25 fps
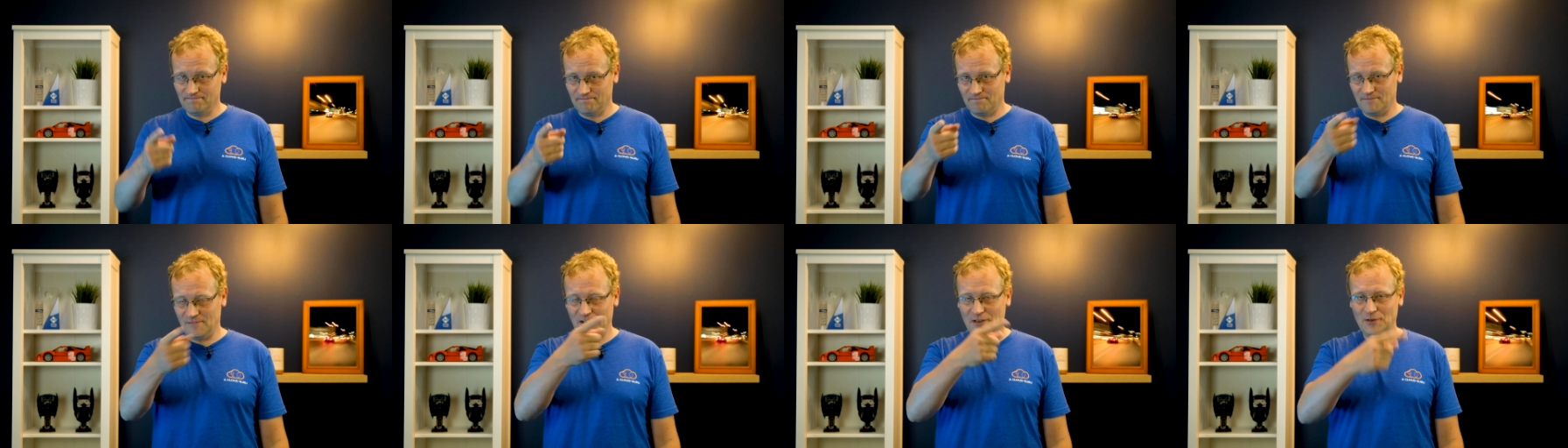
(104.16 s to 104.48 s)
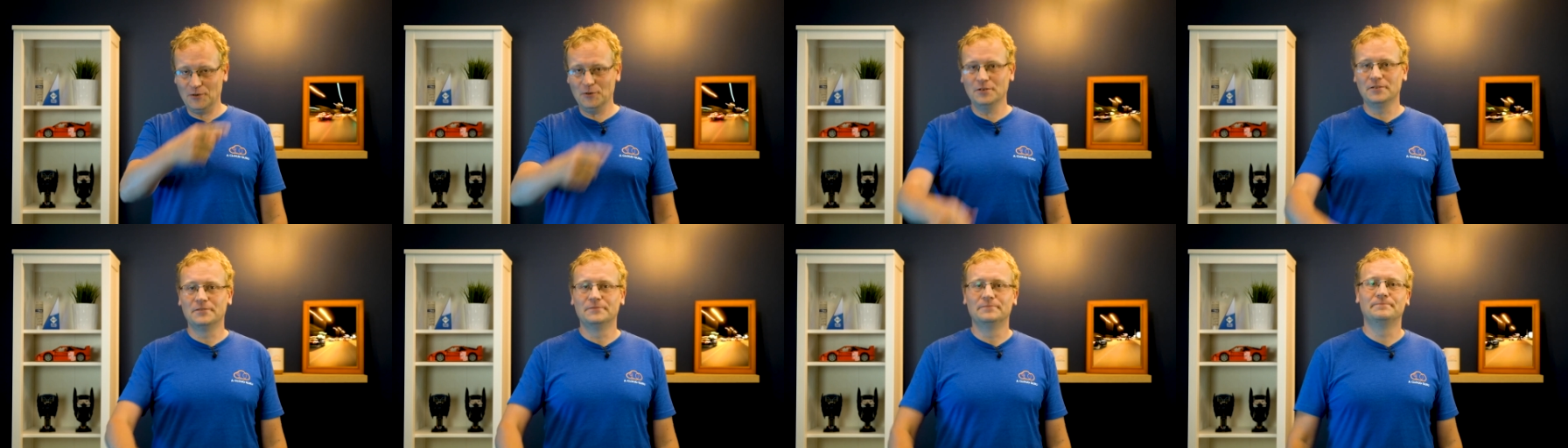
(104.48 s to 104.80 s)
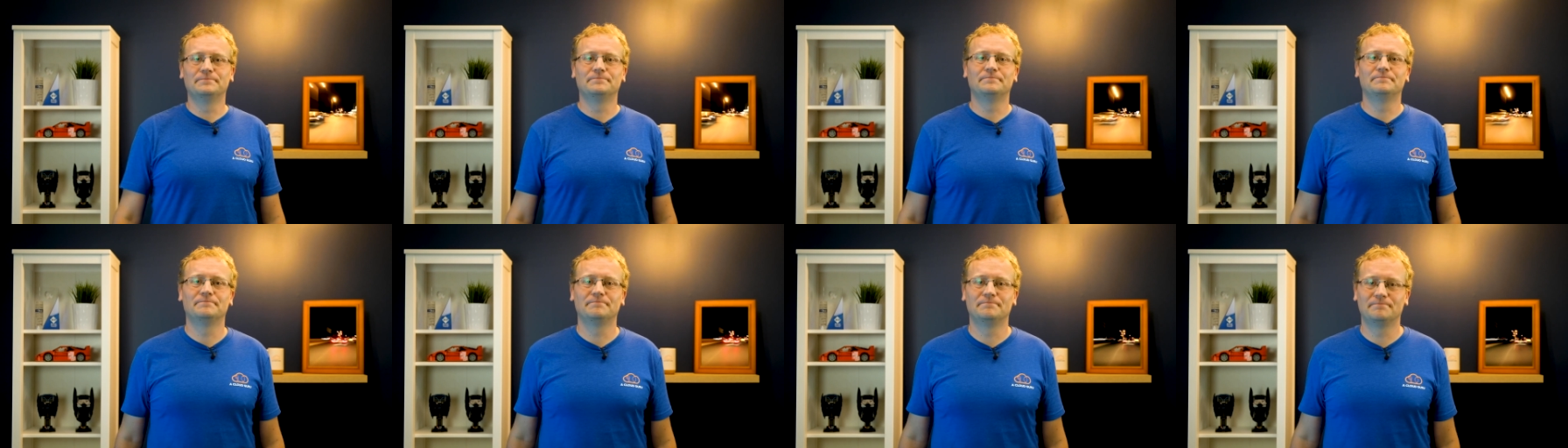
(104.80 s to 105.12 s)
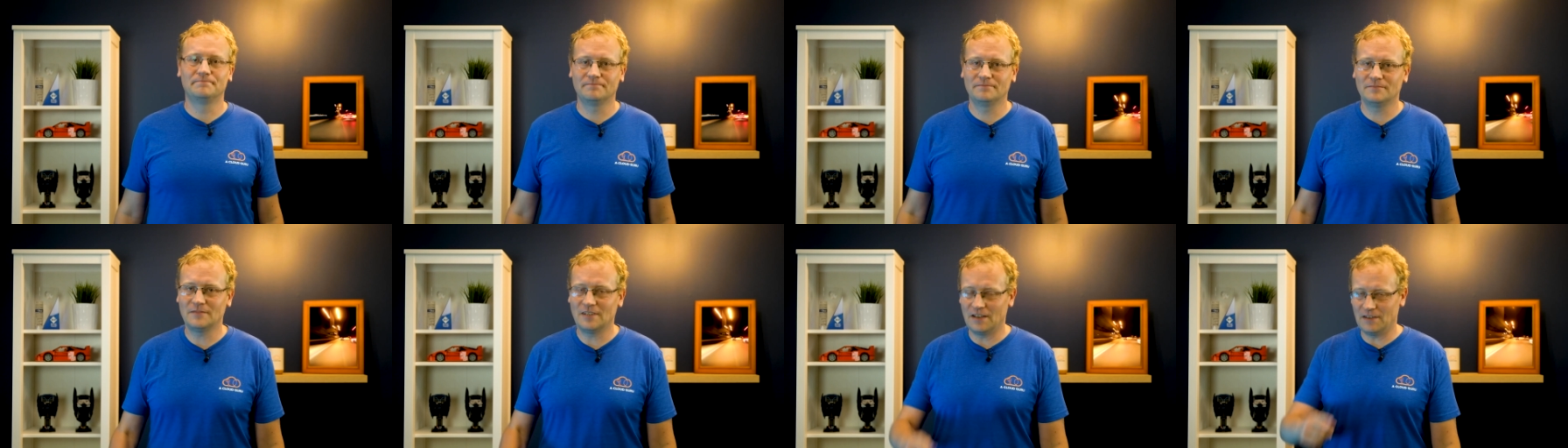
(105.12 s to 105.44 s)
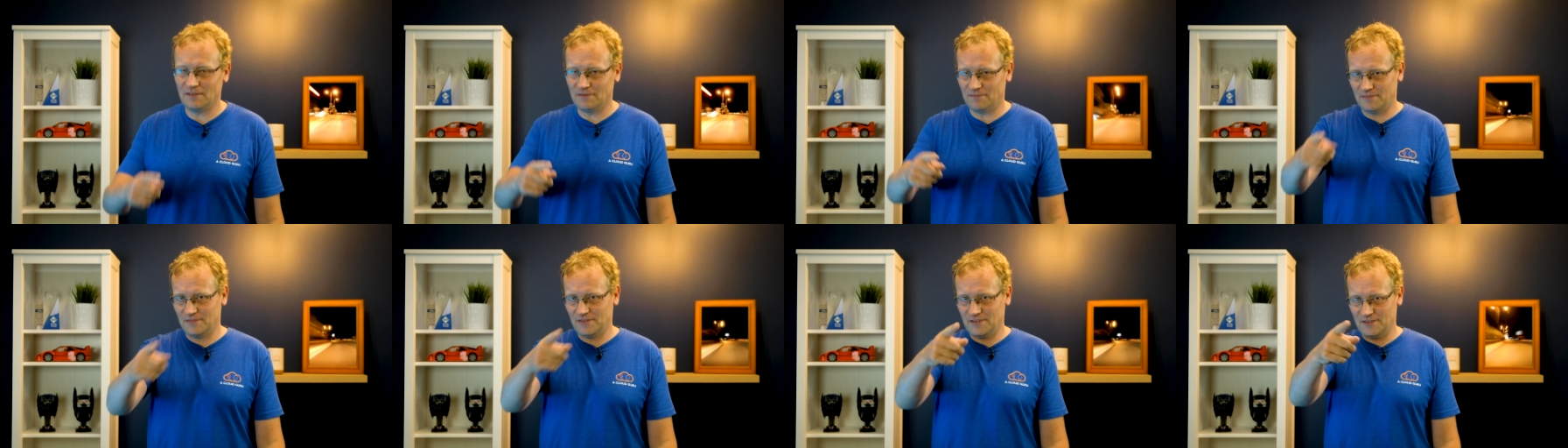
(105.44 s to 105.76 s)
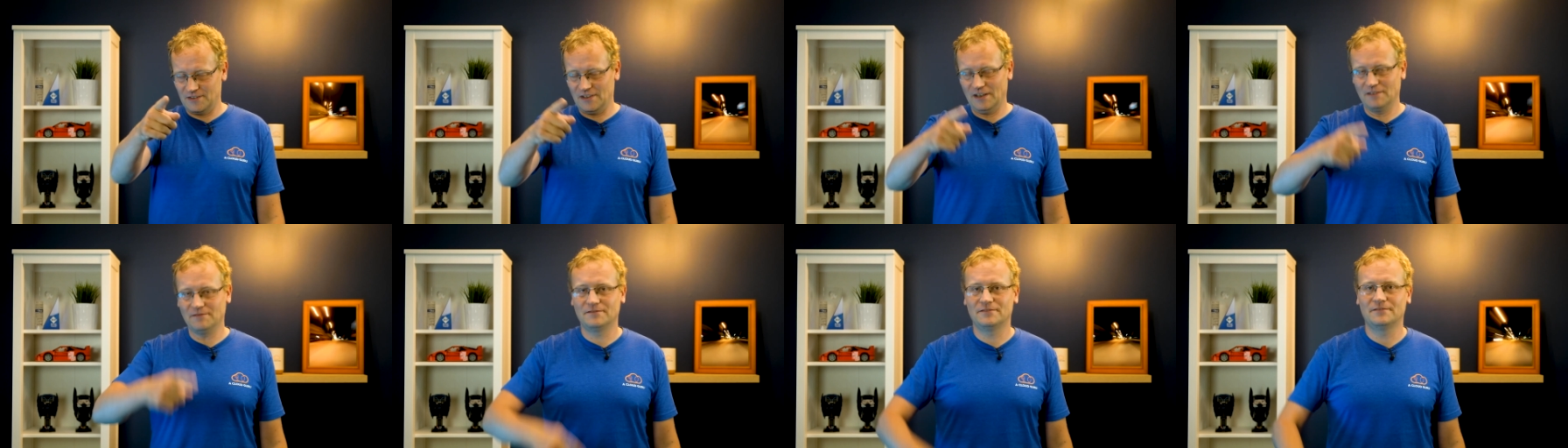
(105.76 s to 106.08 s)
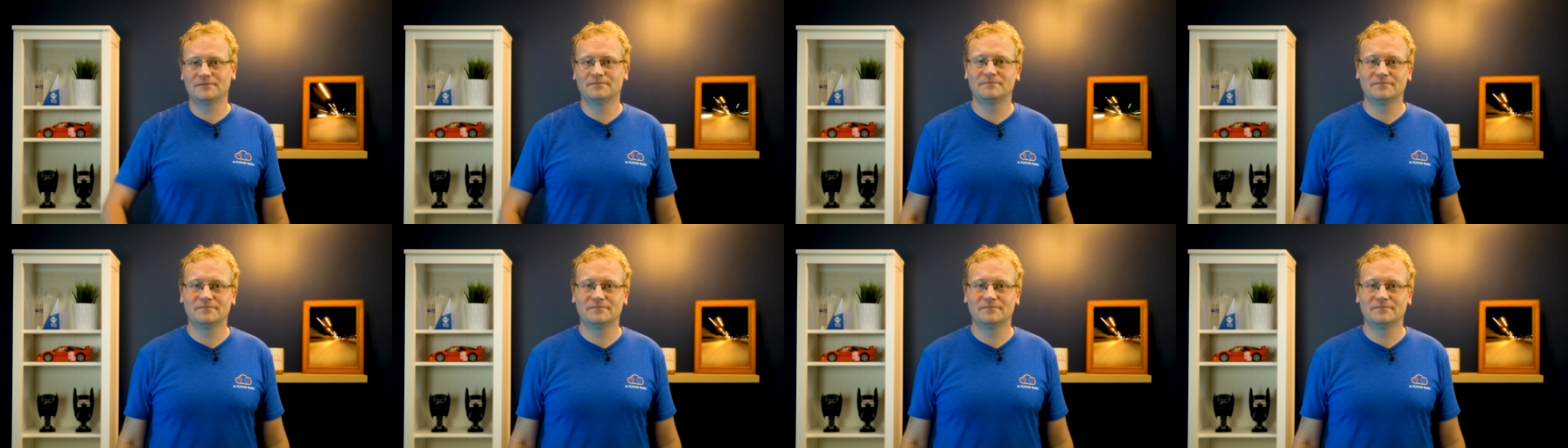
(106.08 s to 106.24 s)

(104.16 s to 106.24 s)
They're good and stuff.